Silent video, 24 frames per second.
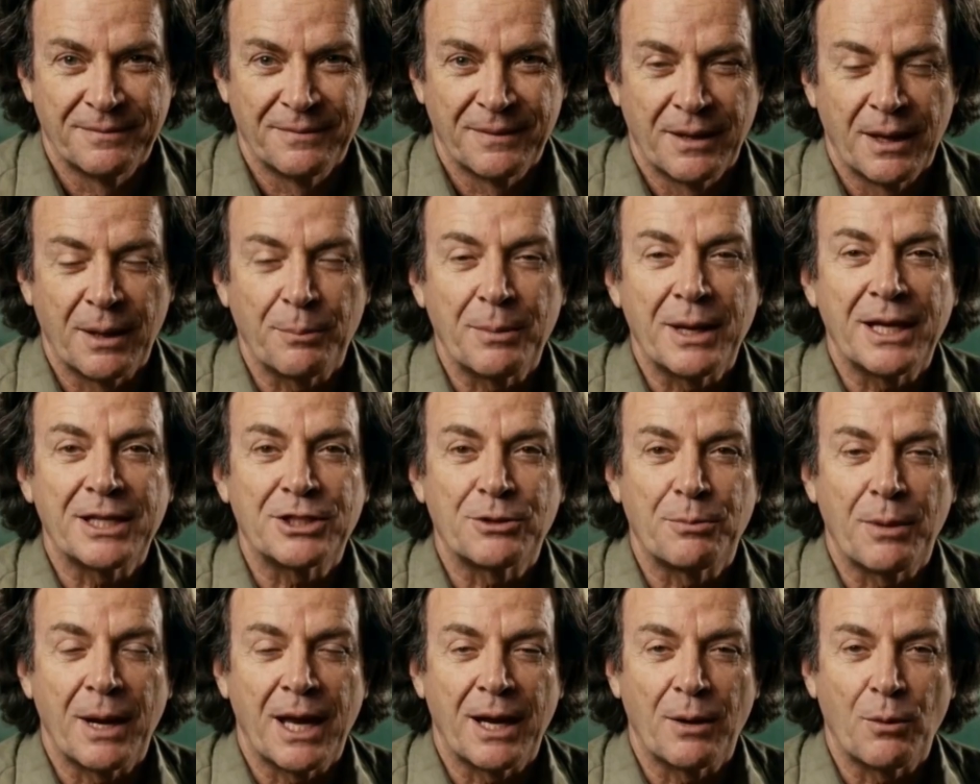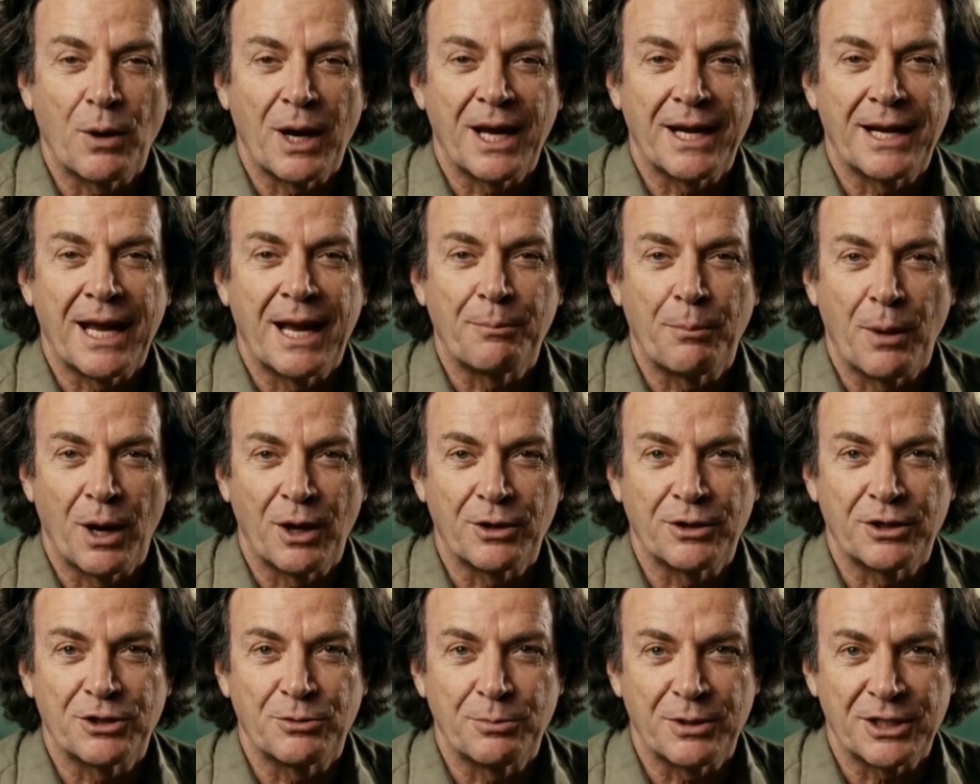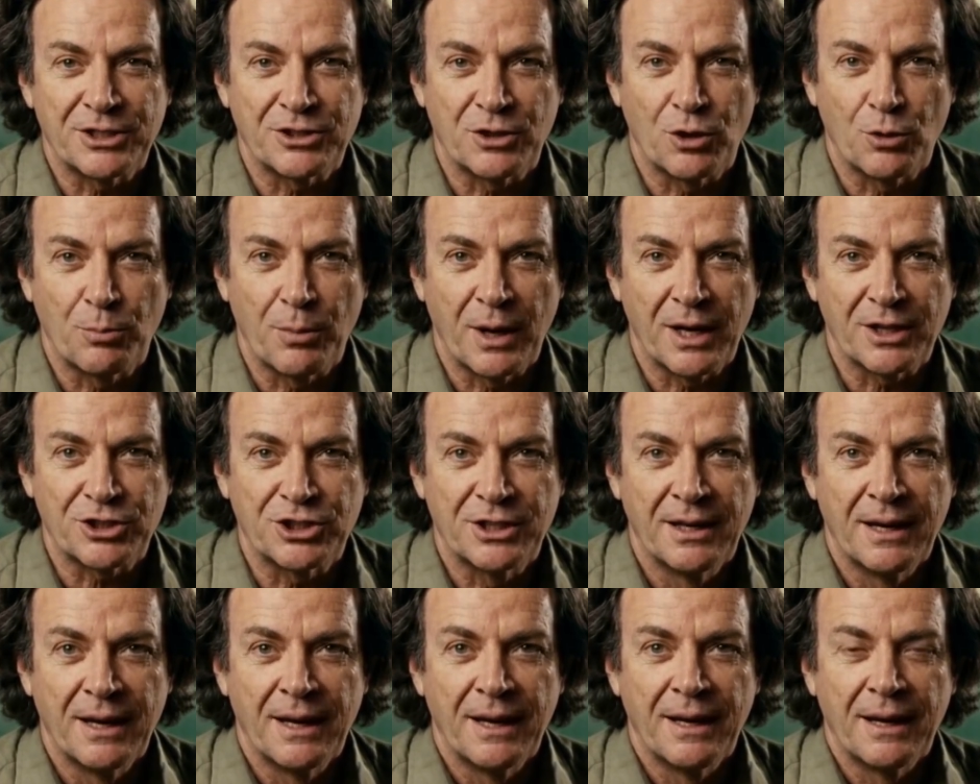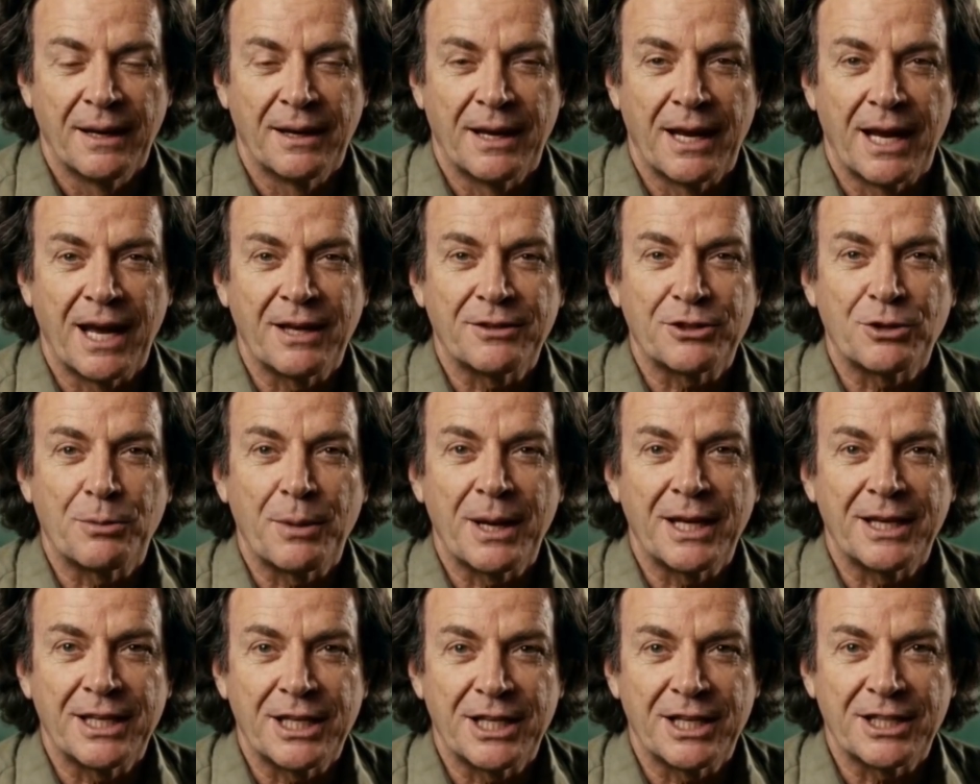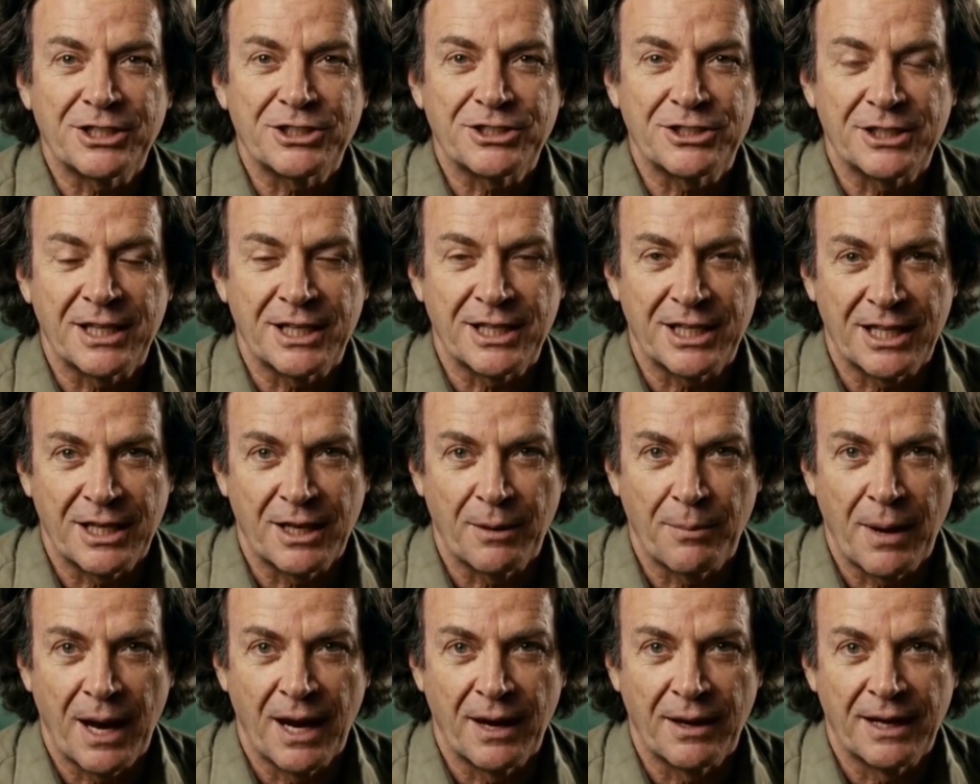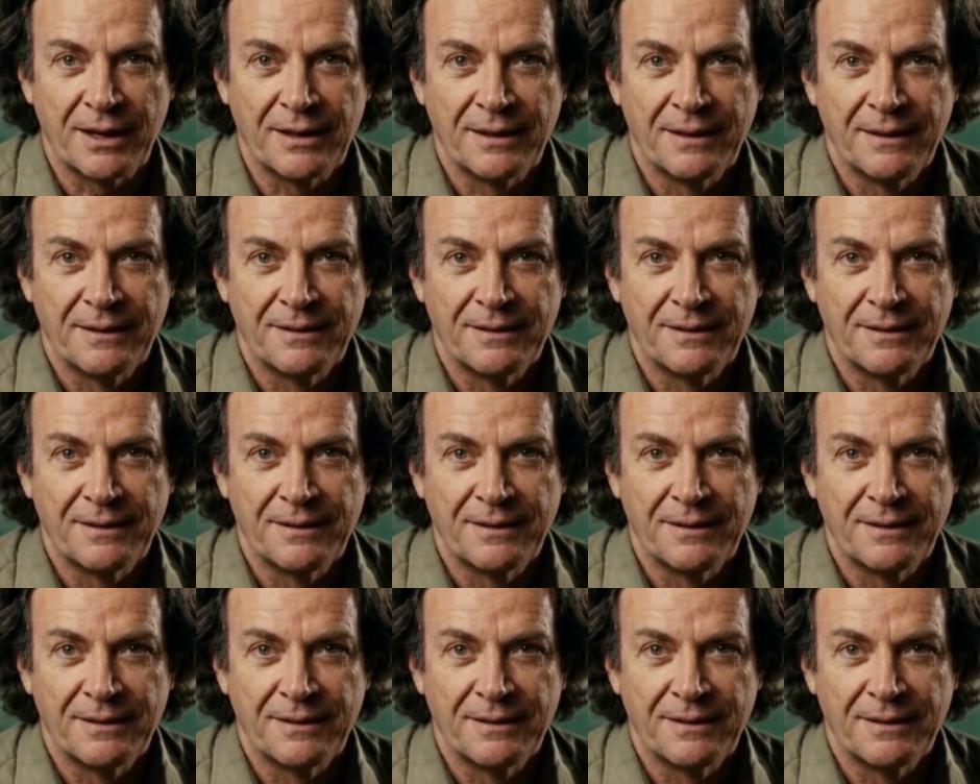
Let me explain why that bothers me so much, that I've spent years thinking about it.